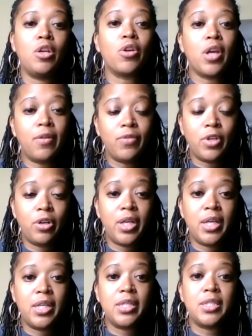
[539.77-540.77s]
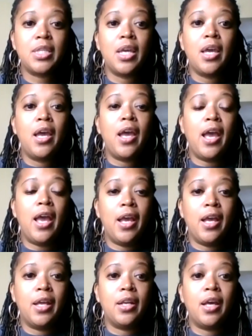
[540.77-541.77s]
governor is,
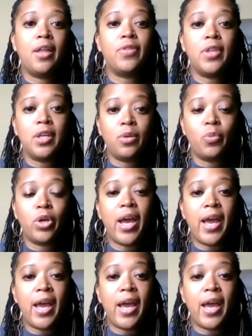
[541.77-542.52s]
and then we'll